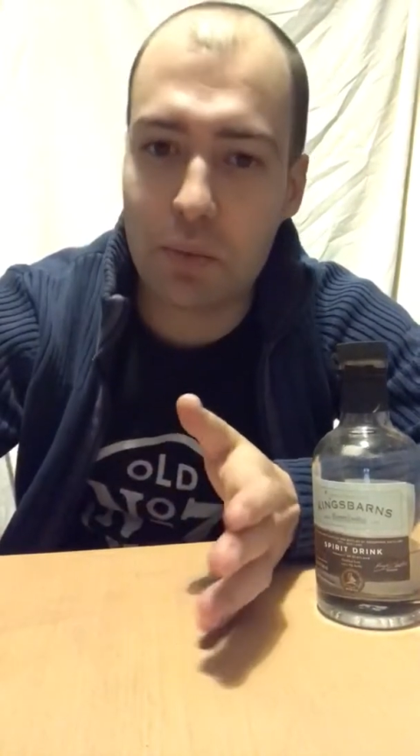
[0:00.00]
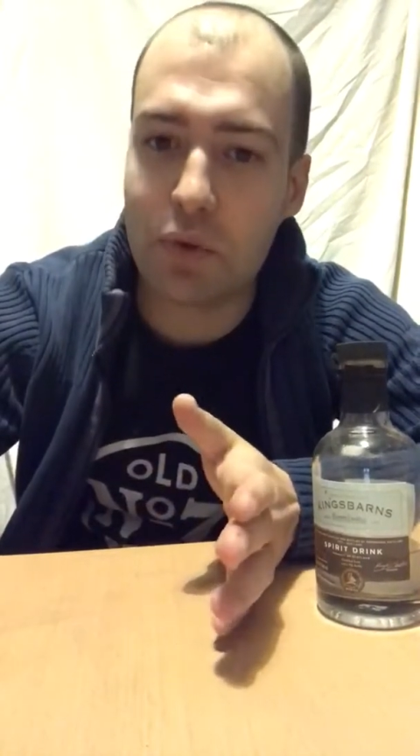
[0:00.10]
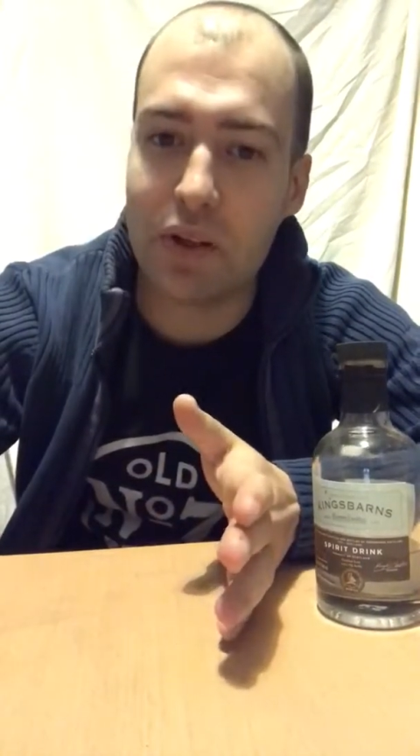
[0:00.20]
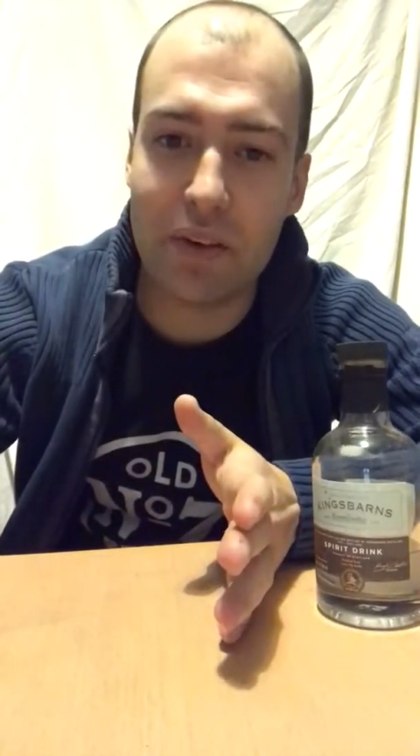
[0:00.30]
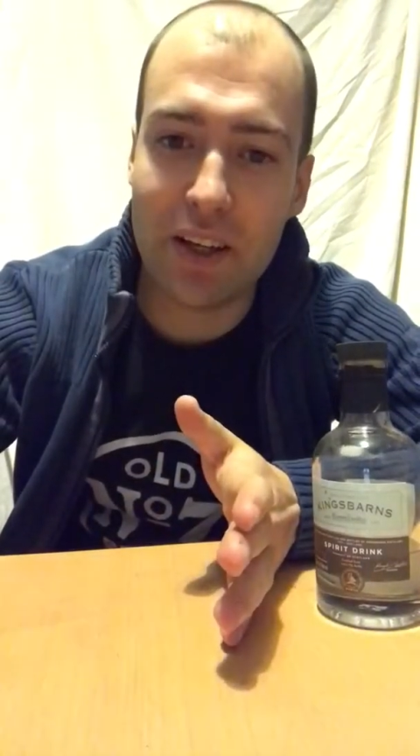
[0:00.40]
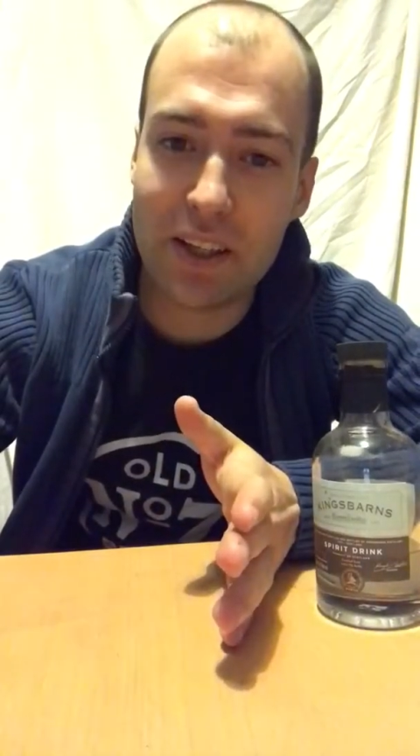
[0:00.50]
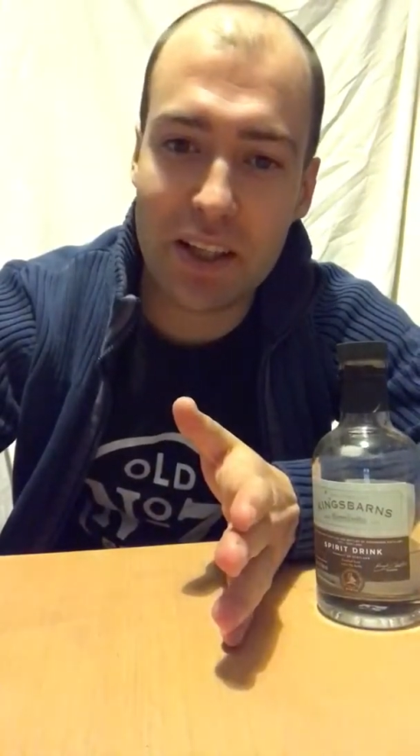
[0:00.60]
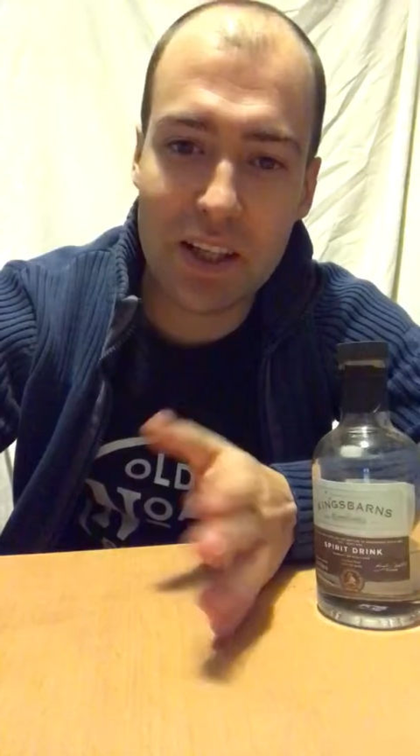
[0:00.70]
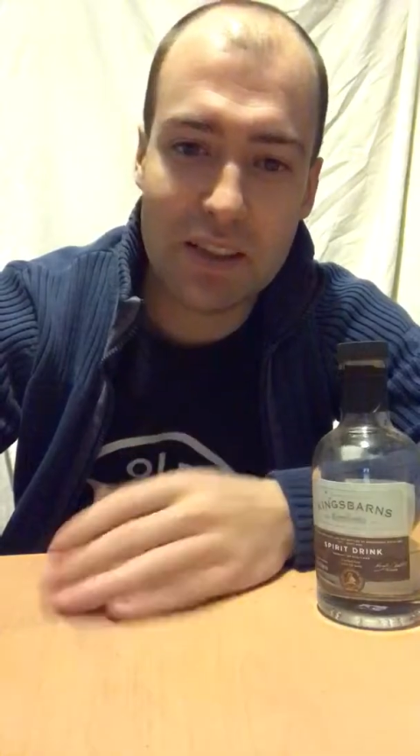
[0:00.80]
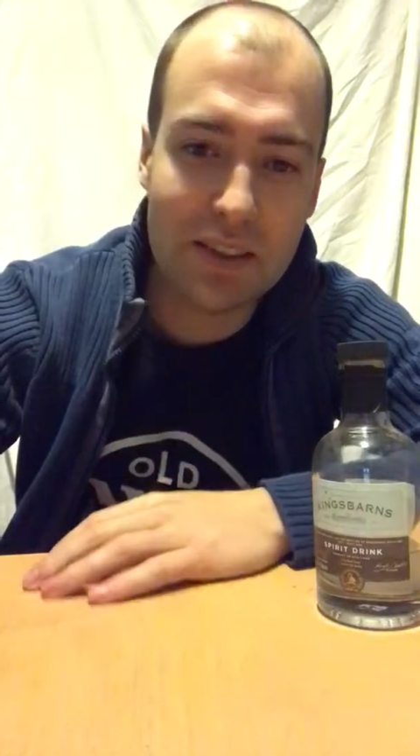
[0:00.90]
breathe out
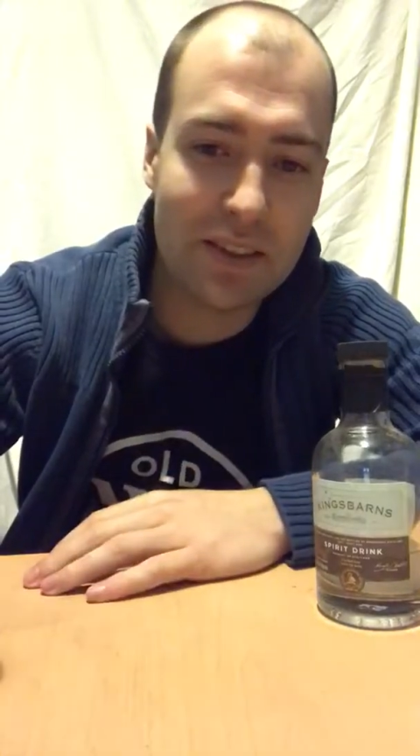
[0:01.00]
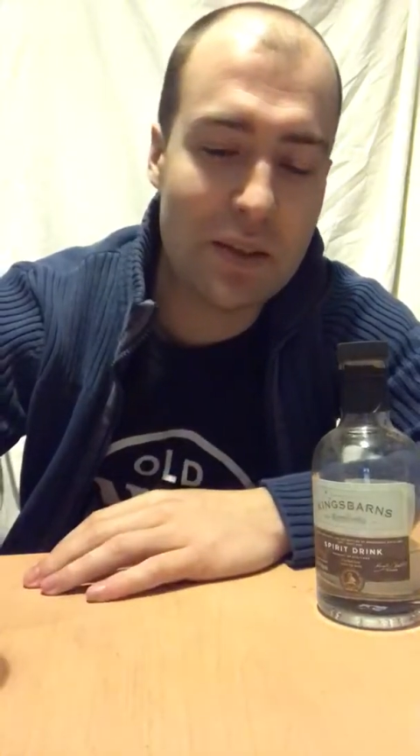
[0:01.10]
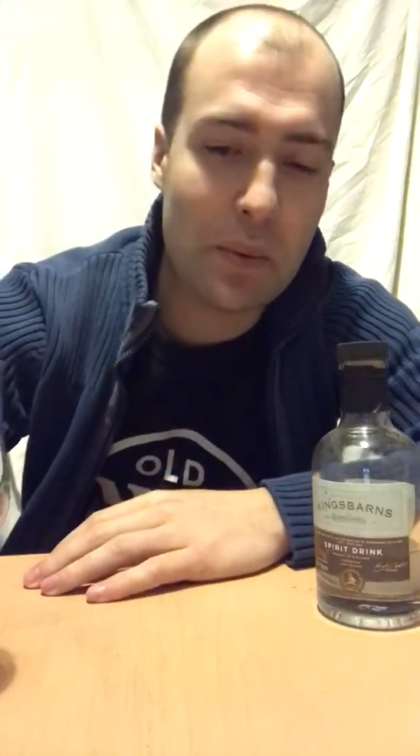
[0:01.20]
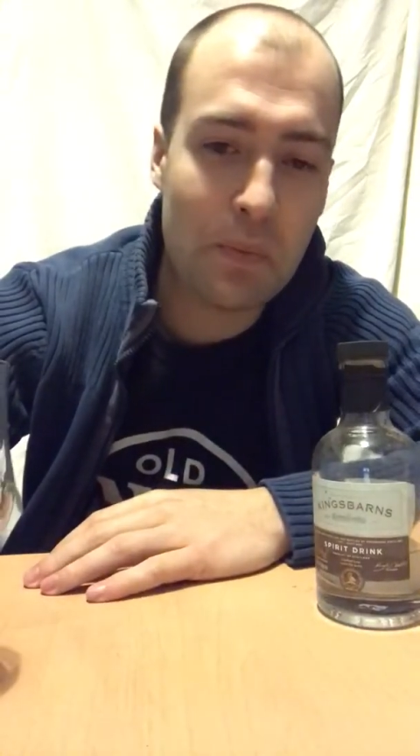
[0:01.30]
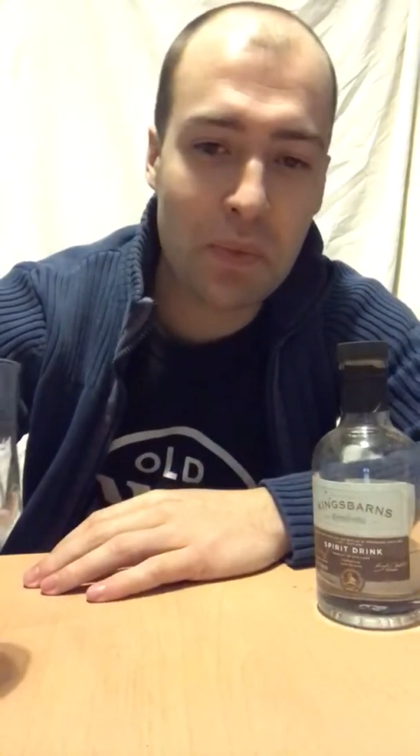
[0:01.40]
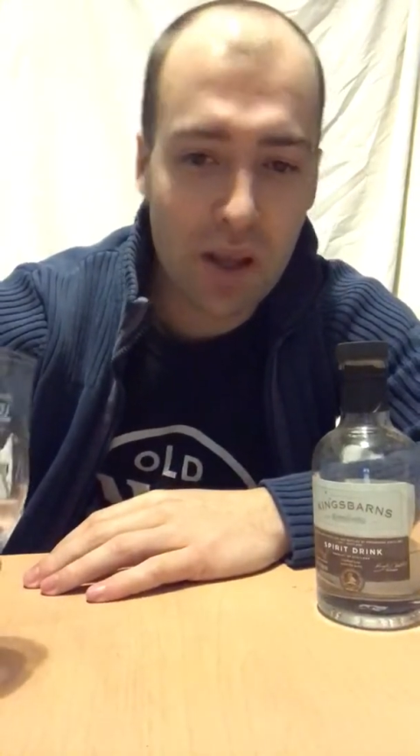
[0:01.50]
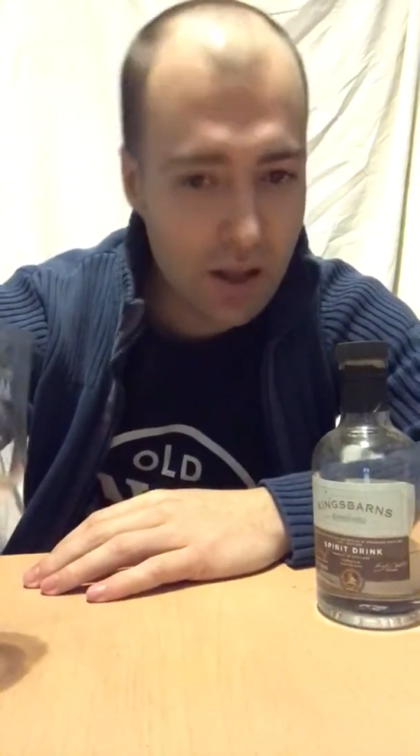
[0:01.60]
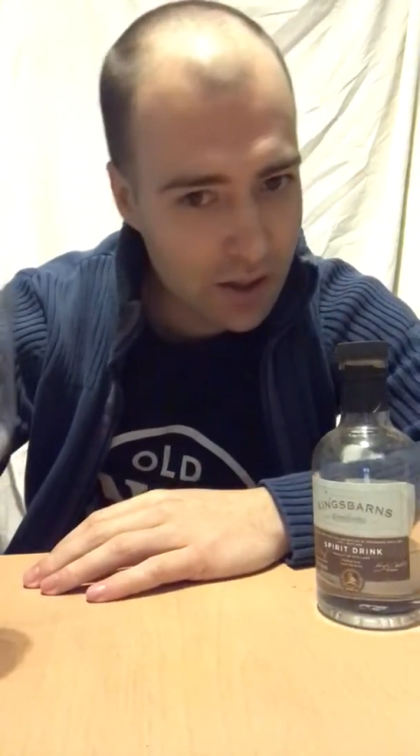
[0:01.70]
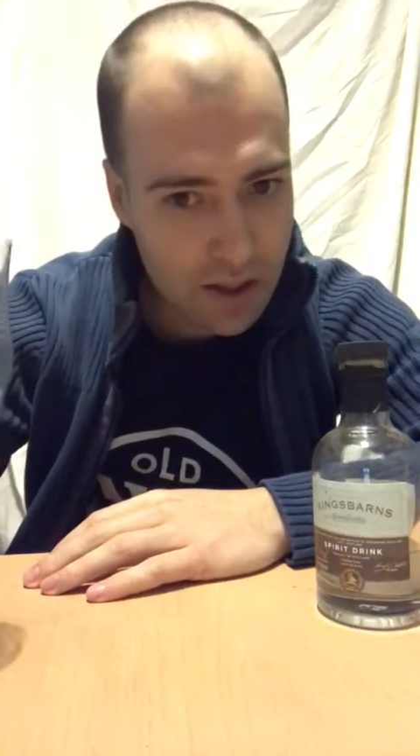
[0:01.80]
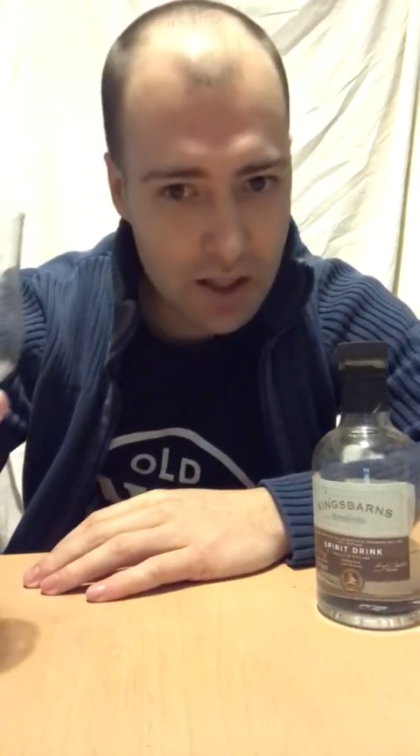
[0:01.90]
again,
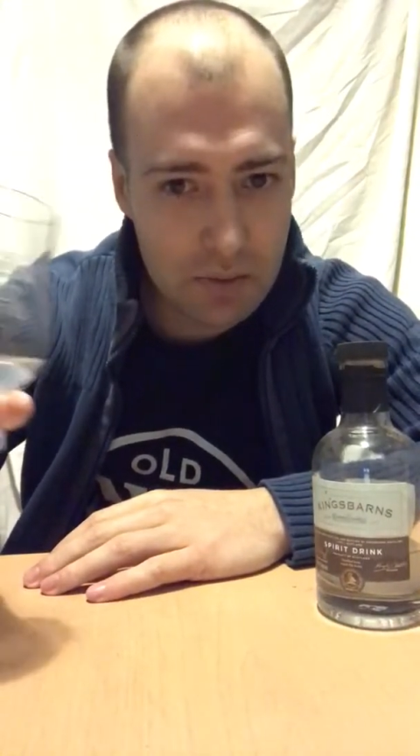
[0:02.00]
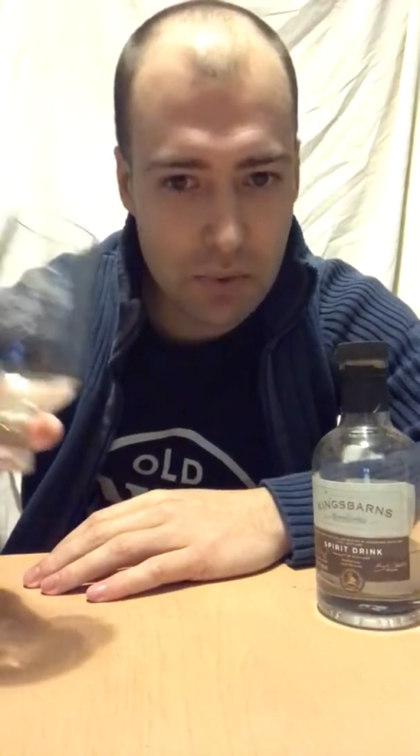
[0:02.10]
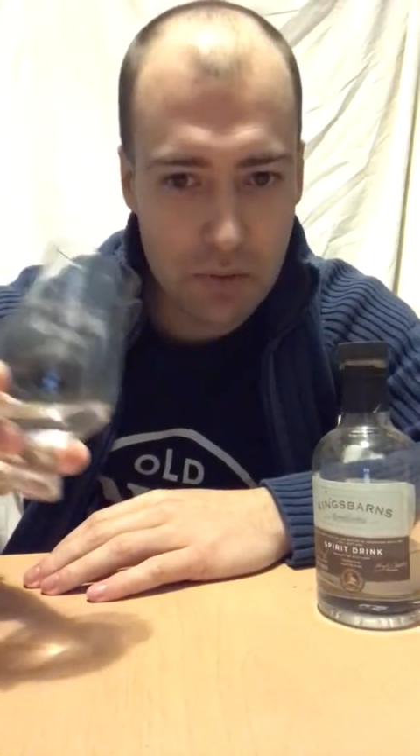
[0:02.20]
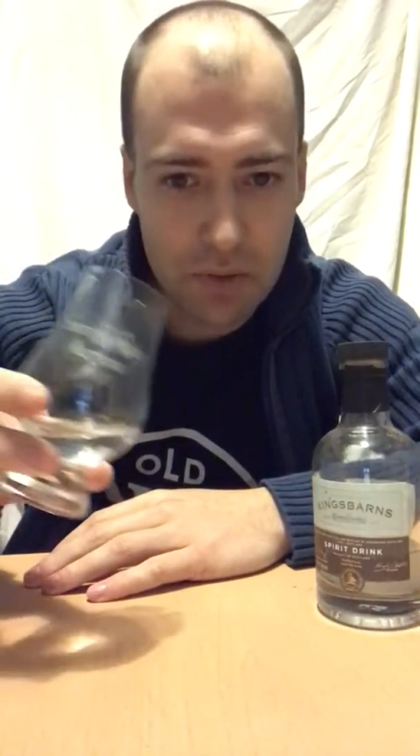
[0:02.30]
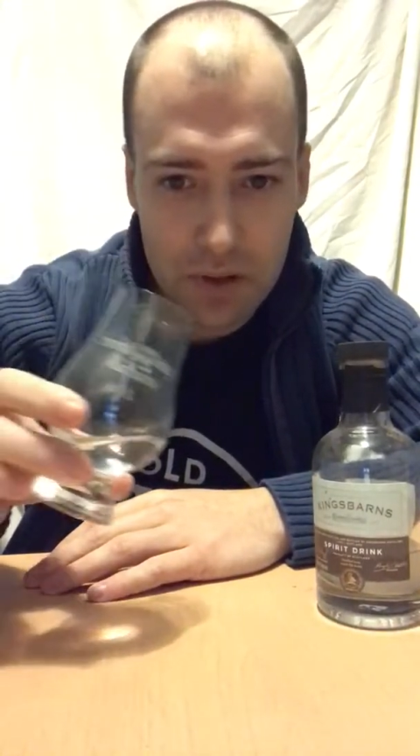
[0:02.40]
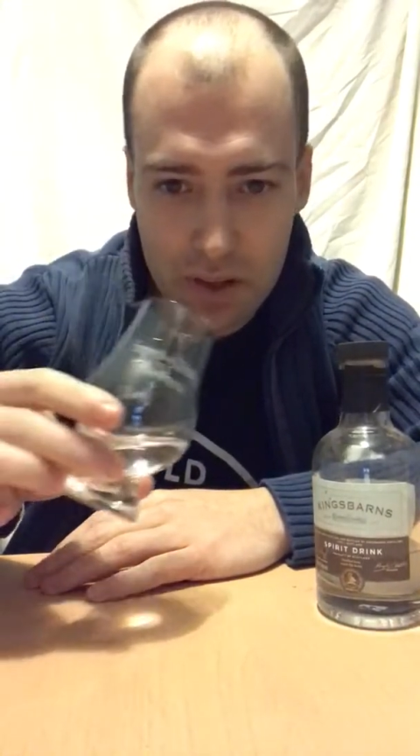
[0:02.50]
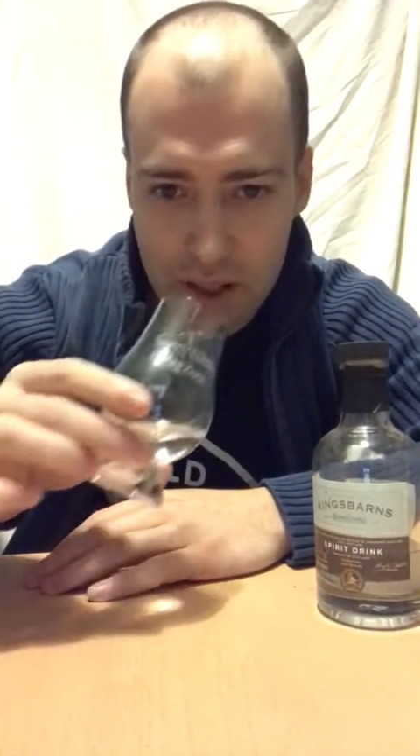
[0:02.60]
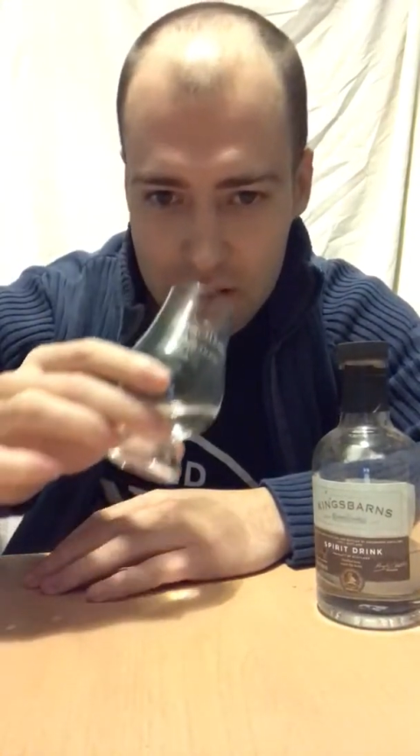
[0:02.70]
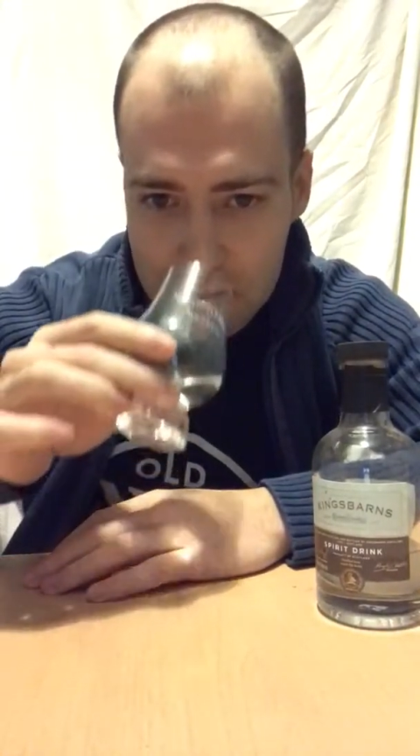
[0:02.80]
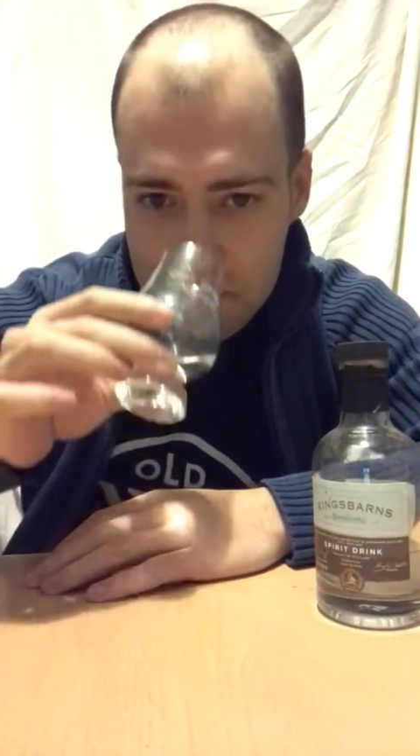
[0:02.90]
and one for good
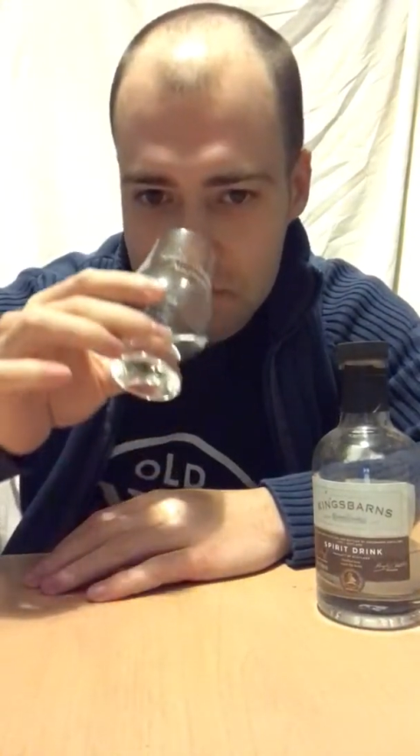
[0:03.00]
luck,